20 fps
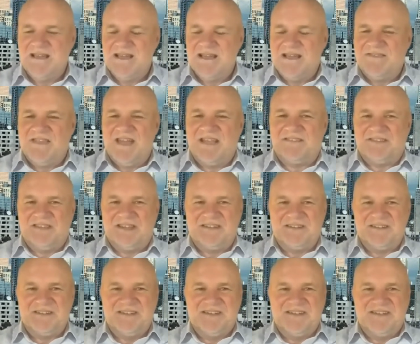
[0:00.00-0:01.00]
That's
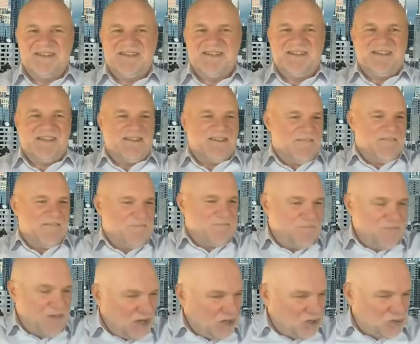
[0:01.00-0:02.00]
it.
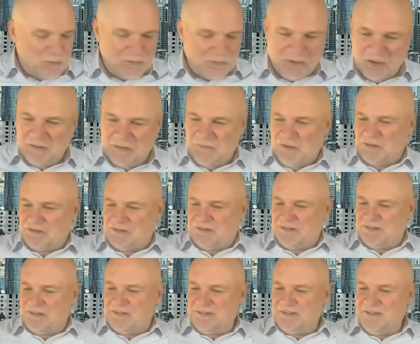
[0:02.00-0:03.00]
Finish with
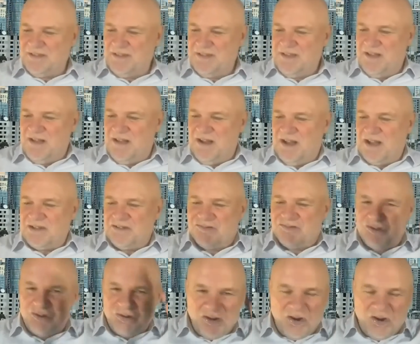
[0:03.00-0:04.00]
universities. I
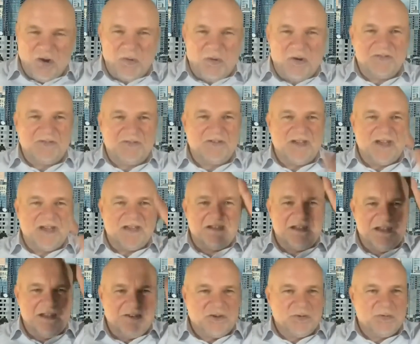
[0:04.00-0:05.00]
do not want to get
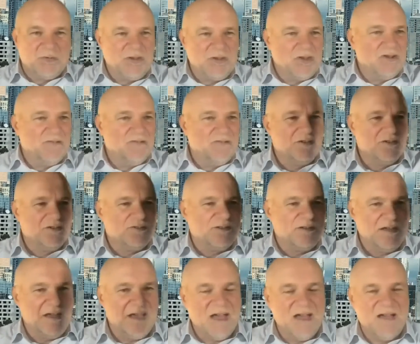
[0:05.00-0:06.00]
into a
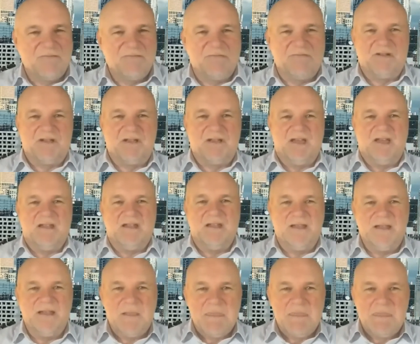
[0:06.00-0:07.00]
university ever again.
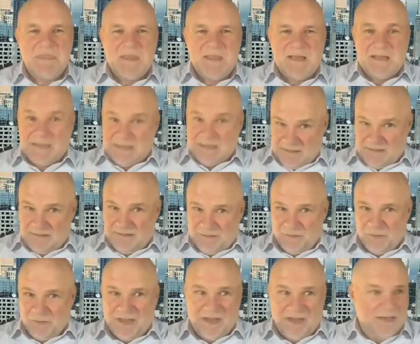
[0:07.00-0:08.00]
And
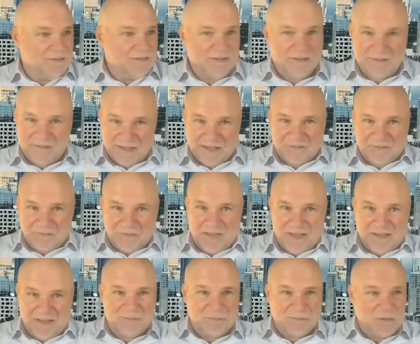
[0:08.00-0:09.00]
look how successful
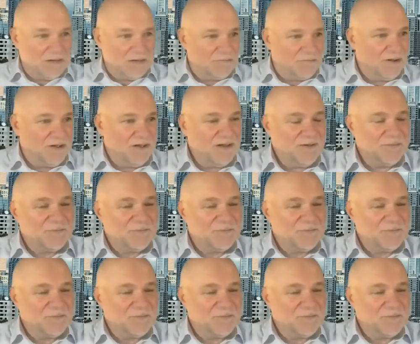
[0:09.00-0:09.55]
that's been, right?